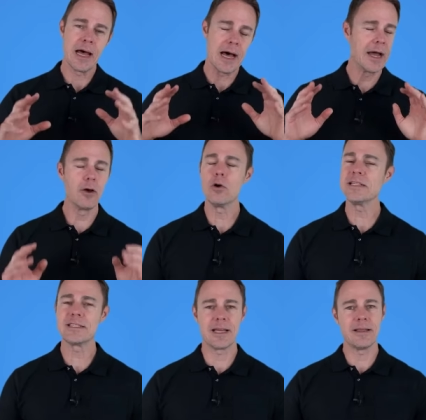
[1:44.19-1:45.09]
I
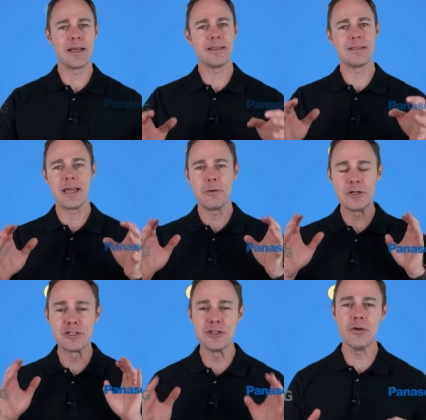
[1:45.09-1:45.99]
always say that there
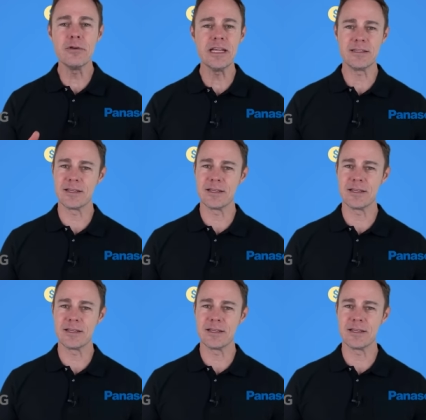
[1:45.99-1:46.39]
is no need